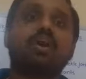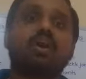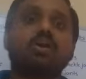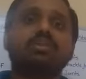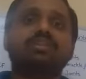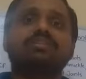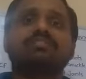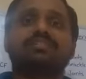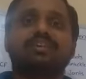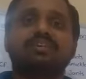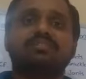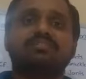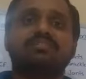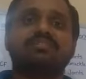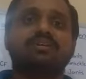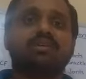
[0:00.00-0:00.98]
all these
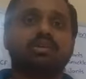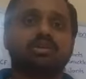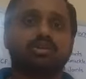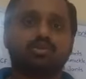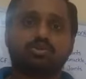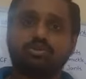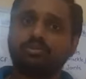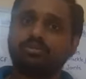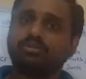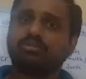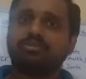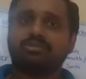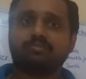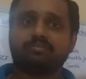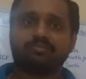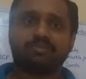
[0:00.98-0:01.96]
things you should
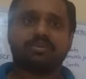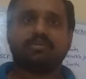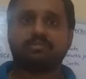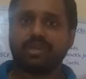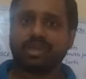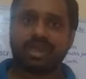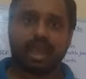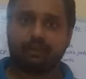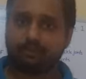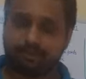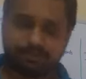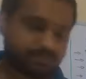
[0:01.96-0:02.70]
recap.